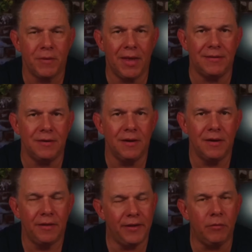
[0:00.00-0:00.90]
And
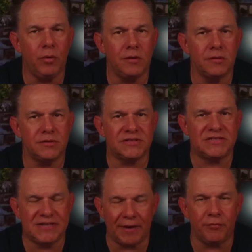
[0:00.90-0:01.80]
there were
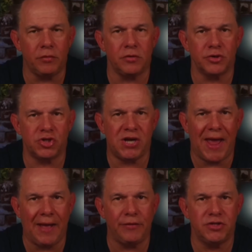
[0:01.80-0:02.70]
several
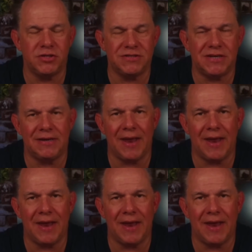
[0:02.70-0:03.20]
challenges and